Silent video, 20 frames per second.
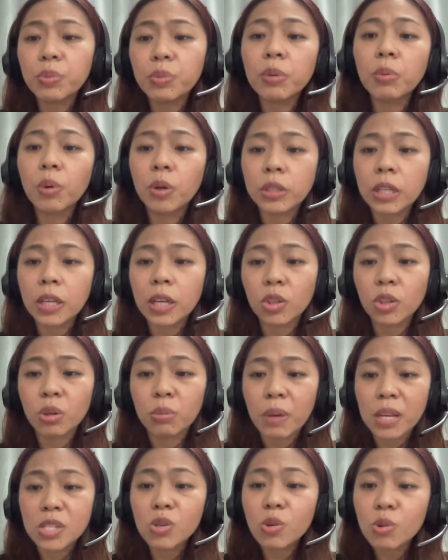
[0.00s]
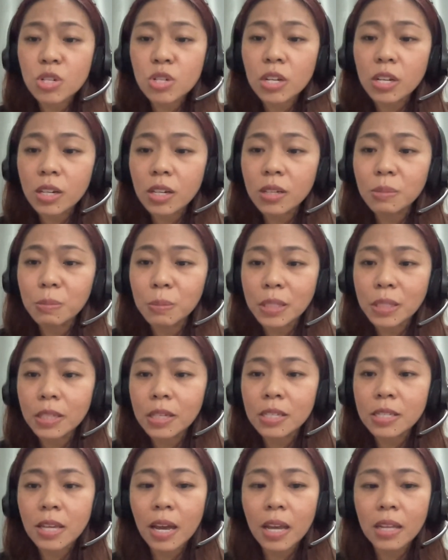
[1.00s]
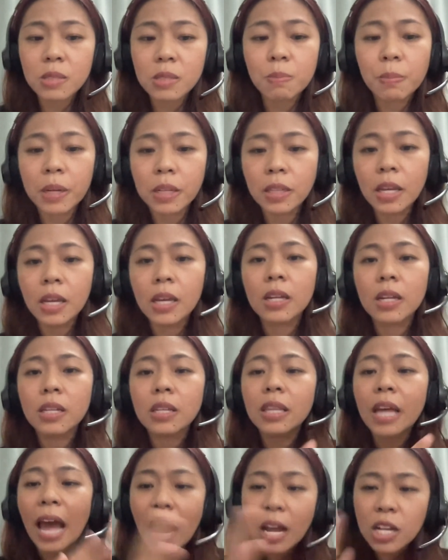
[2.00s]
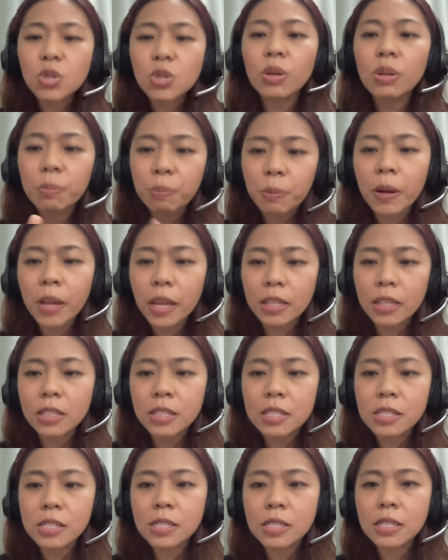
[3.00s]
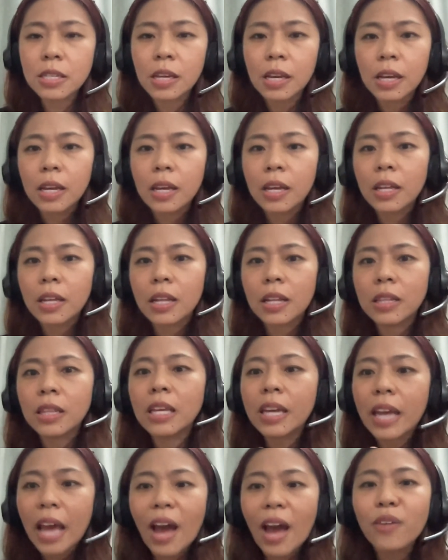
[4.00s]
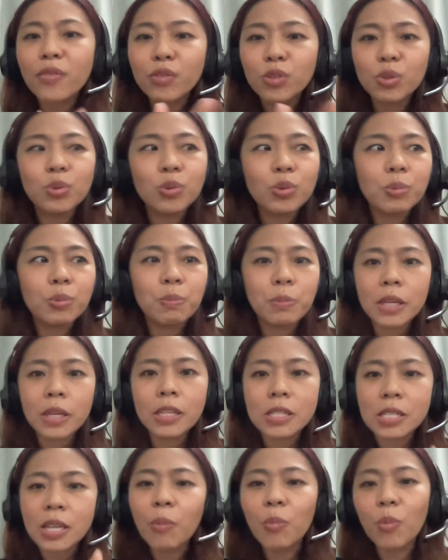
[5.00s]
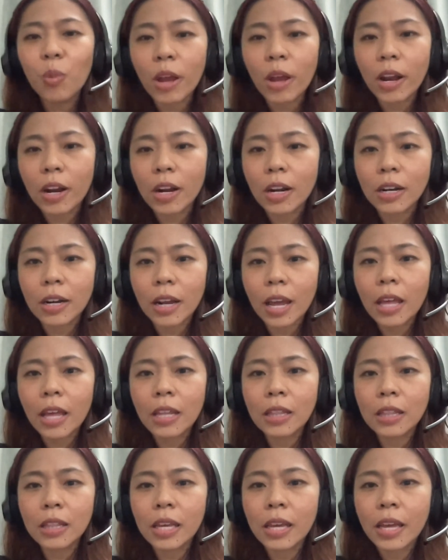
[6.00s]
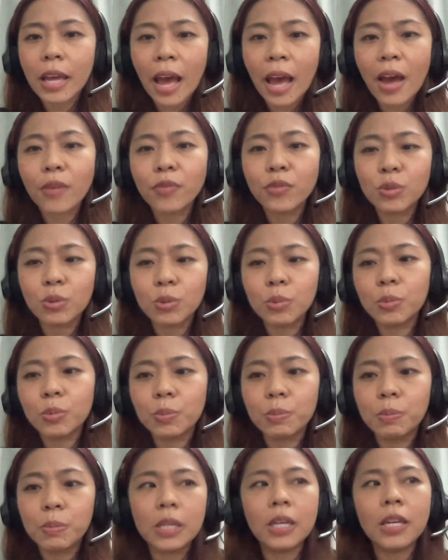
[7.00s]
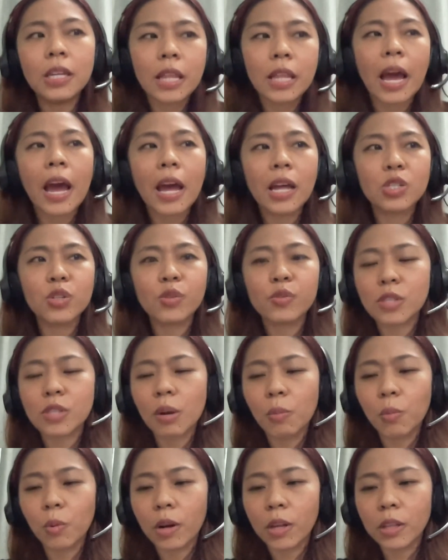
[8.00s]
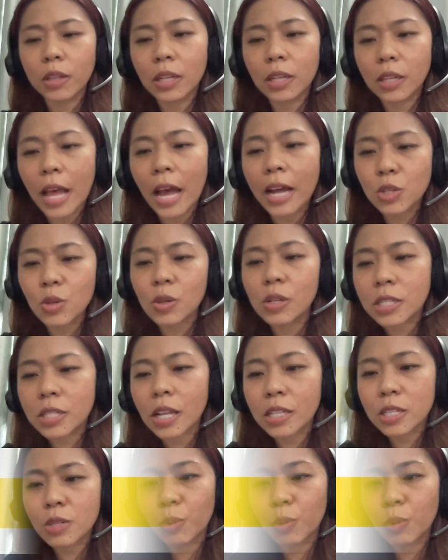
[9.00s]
promoting it on my social media sites, but the actual prints, they have to be somewhere, and they have to be in the hands of someone that actually sells